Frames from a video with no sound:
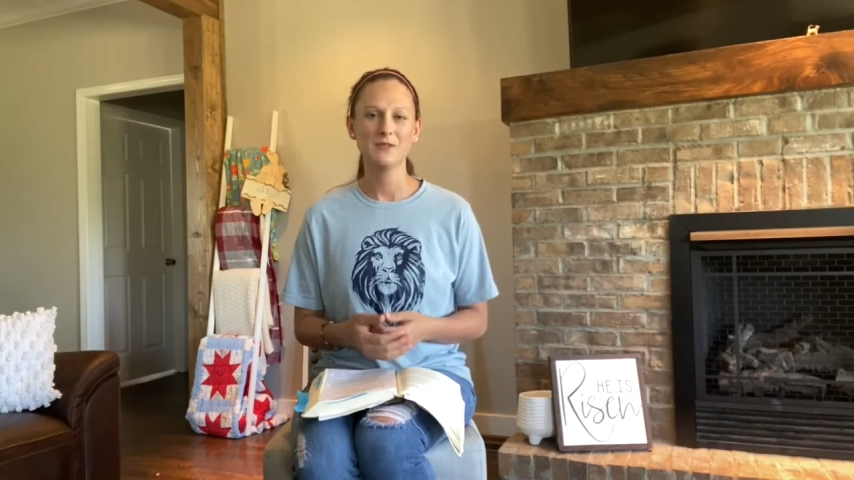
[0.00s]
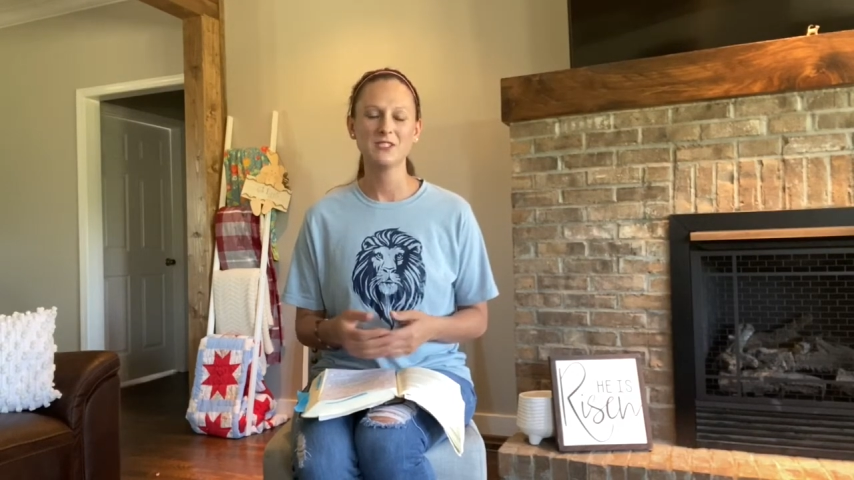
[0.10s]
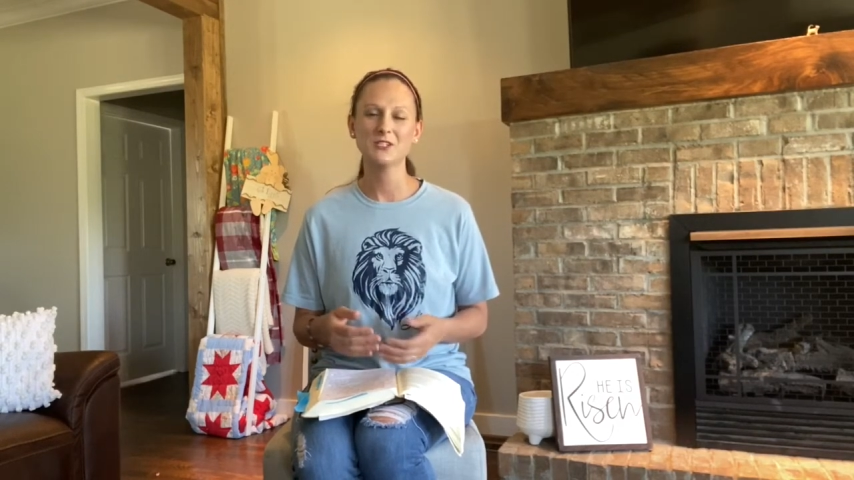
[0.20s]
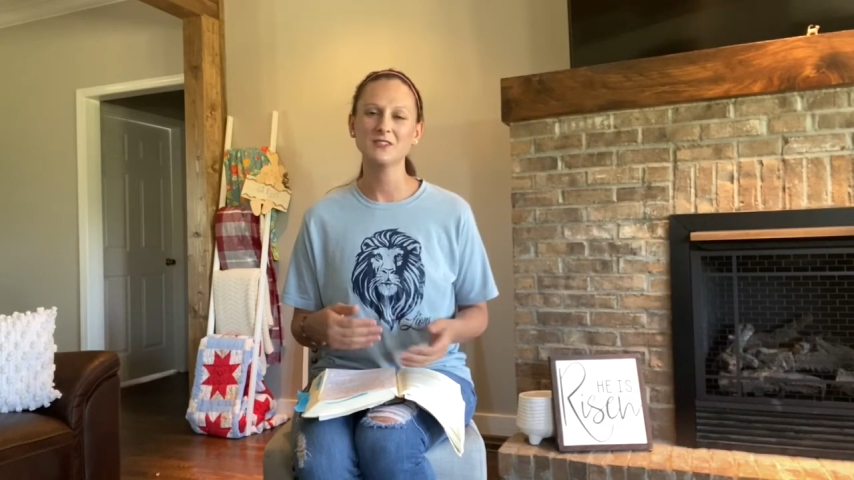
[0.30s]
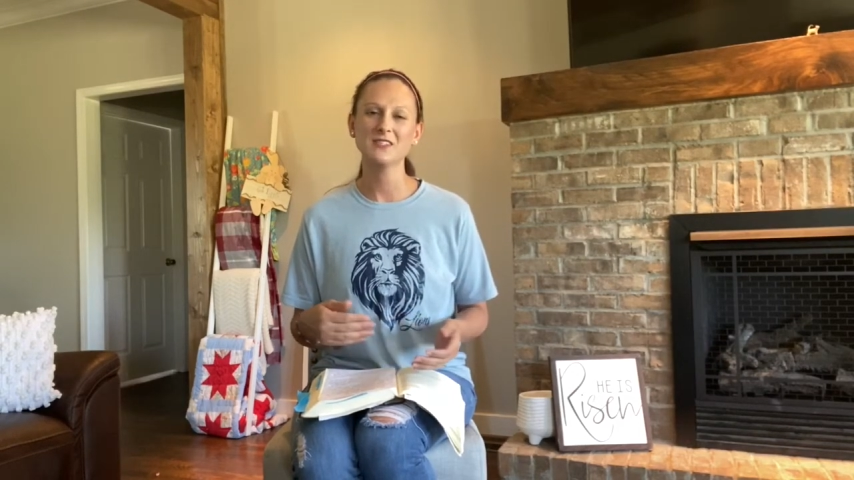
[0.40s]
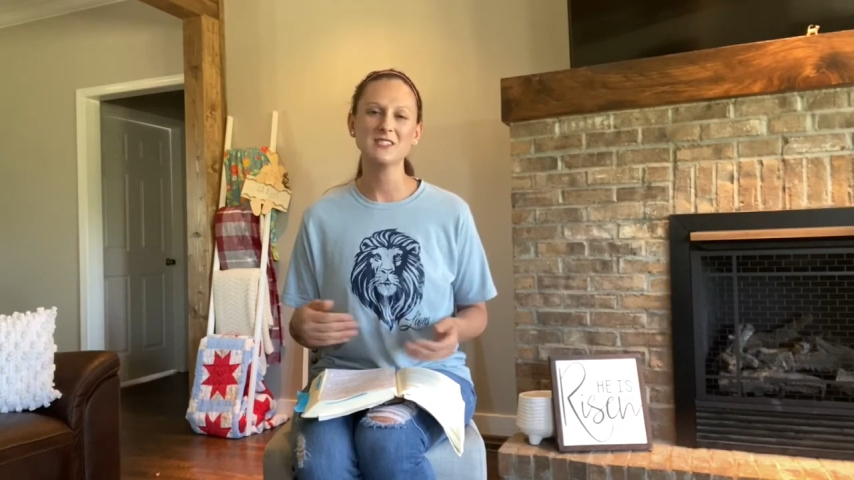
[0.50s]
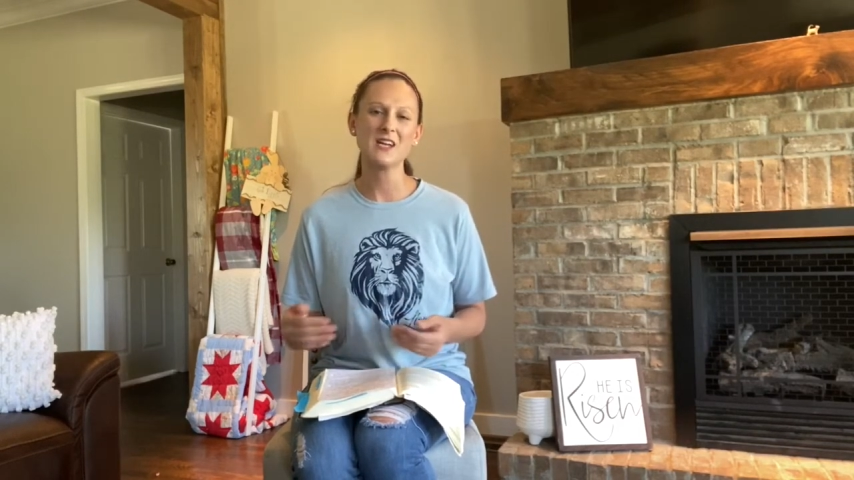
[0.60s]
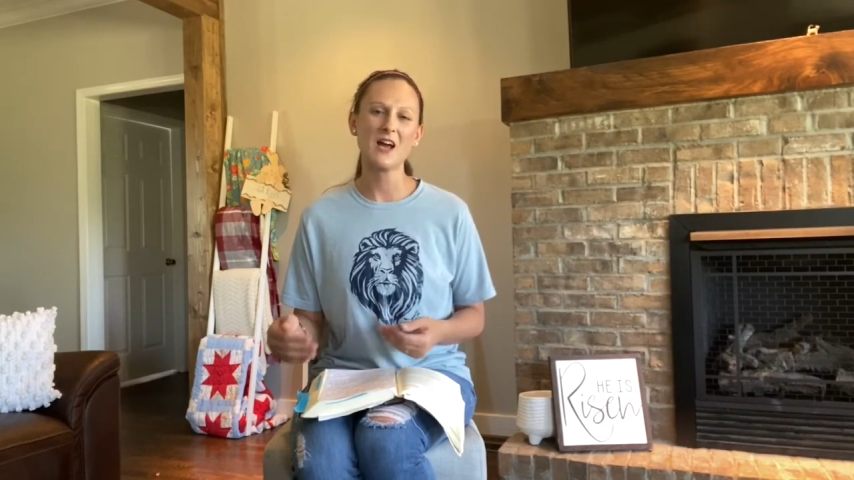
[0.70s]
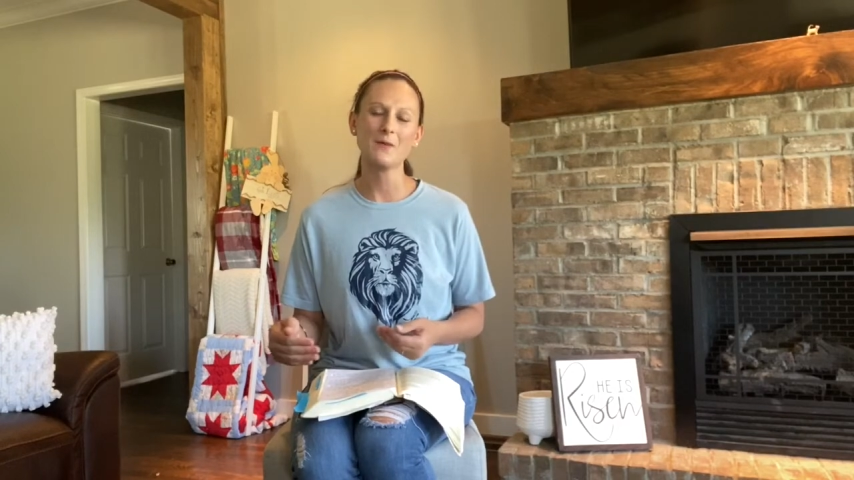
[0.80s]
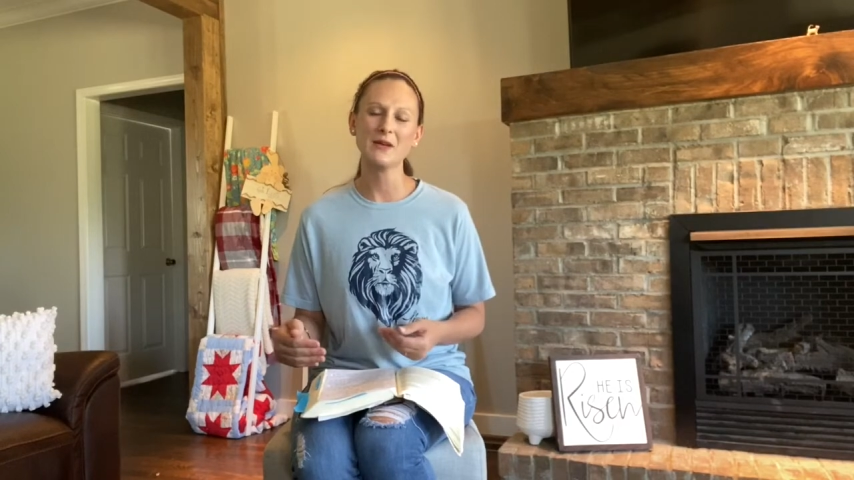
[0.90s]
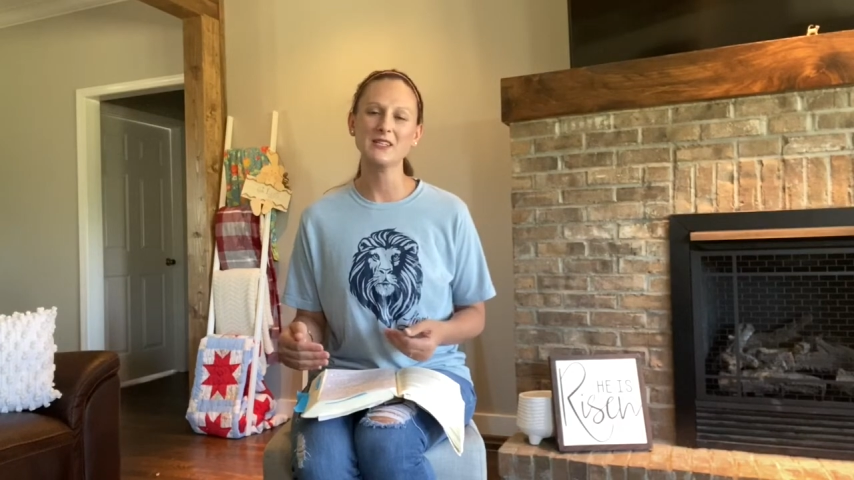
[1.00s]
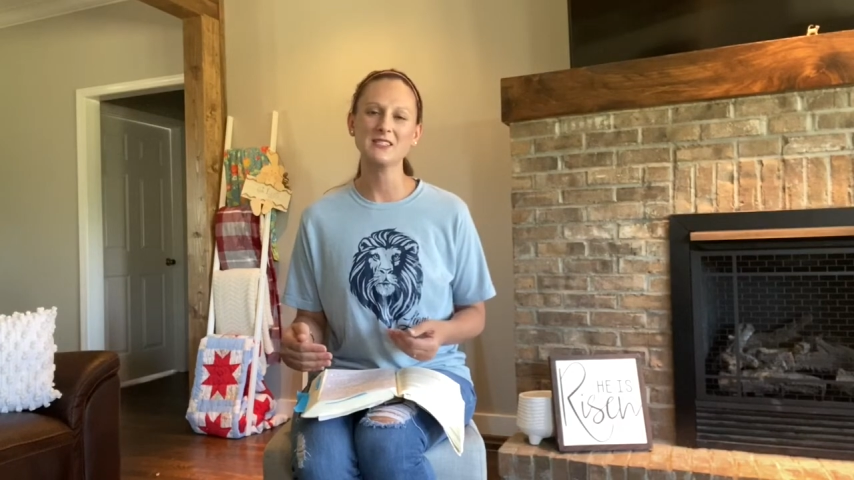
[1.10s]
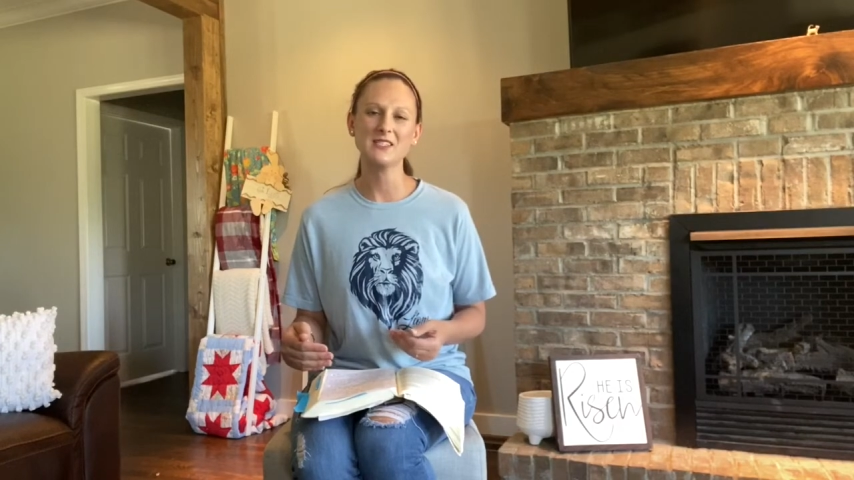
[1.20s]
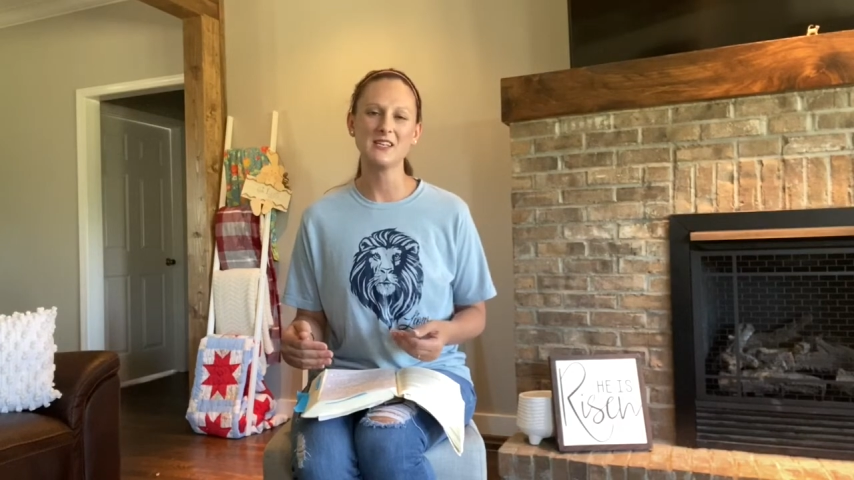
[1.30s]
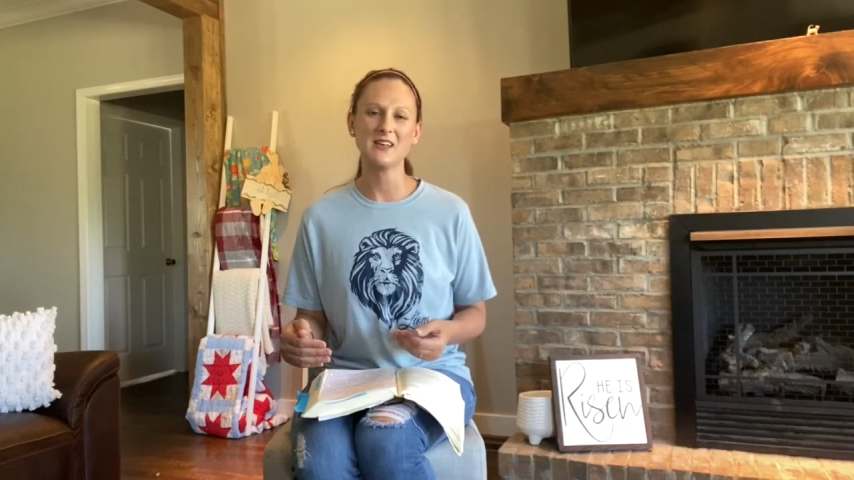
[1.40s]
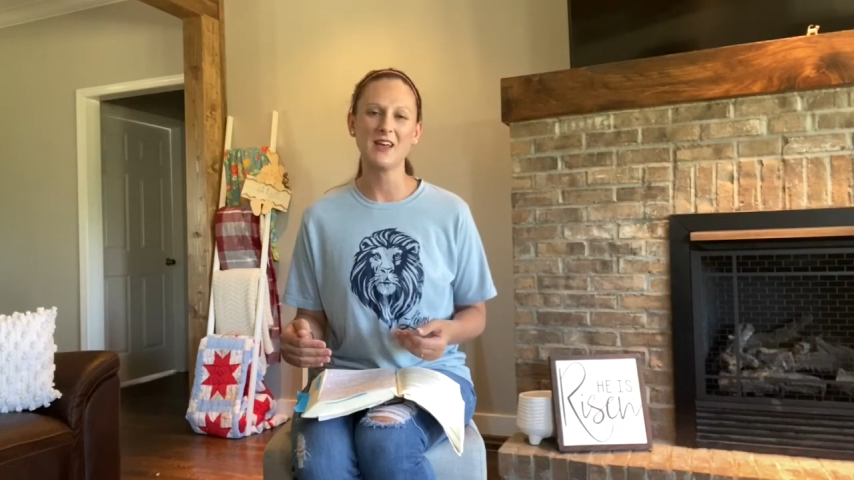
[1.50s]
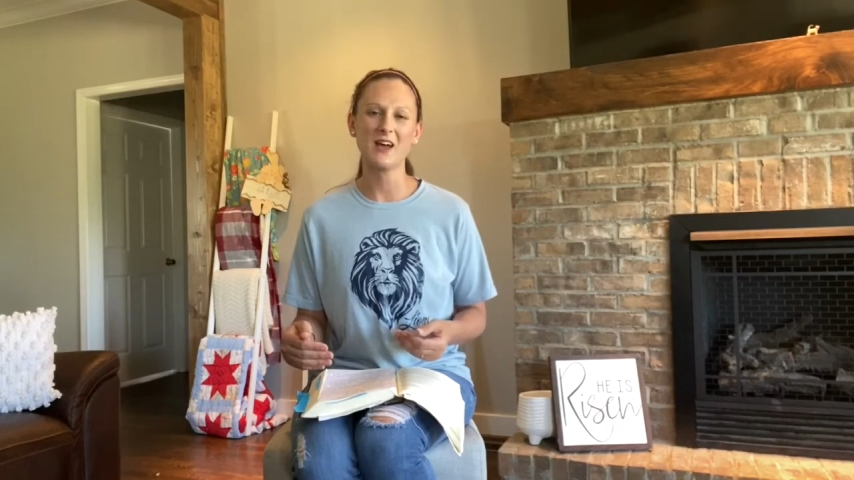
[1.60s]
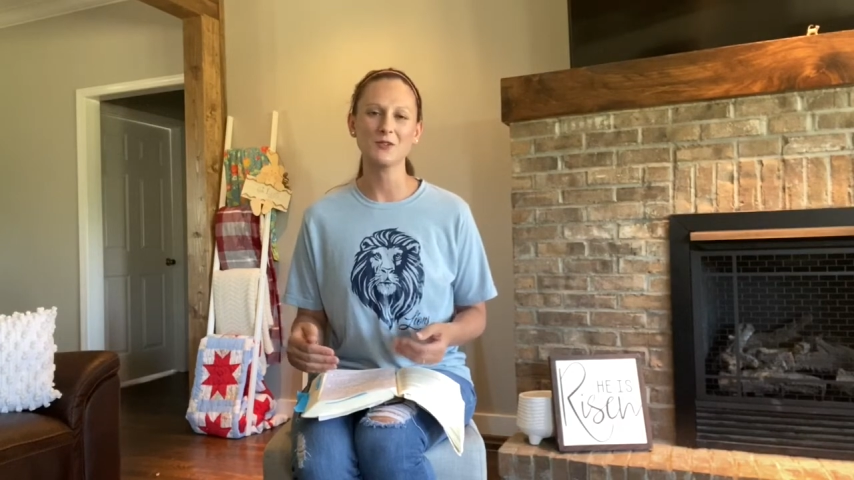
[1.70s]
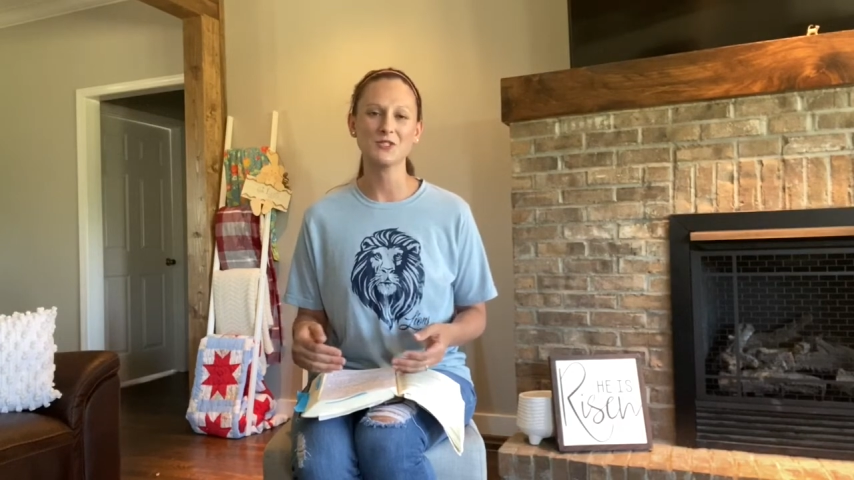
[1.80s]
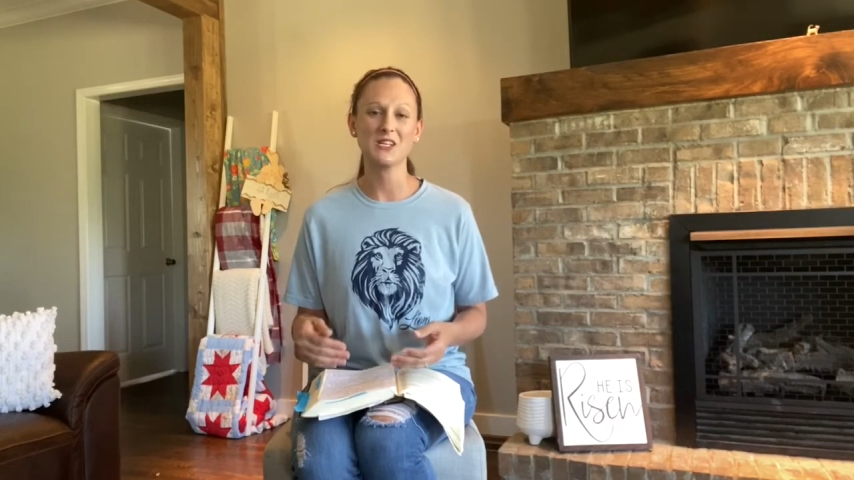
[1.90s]
but during this time He is
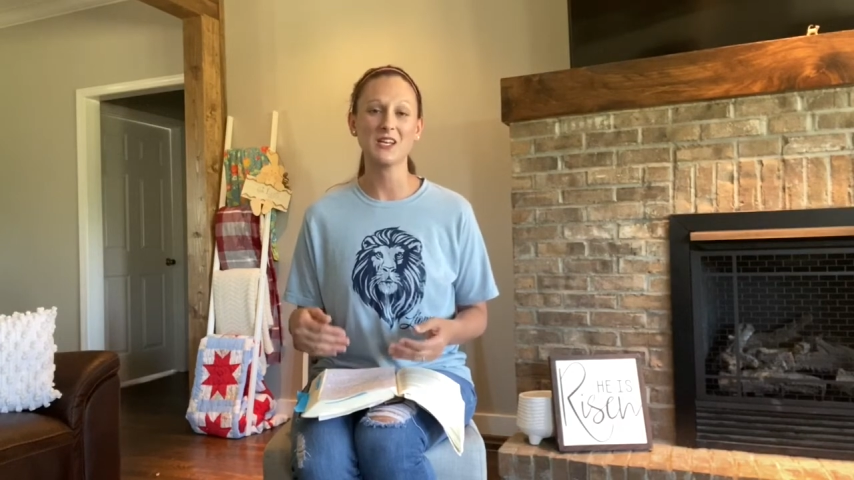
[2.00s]
seeking out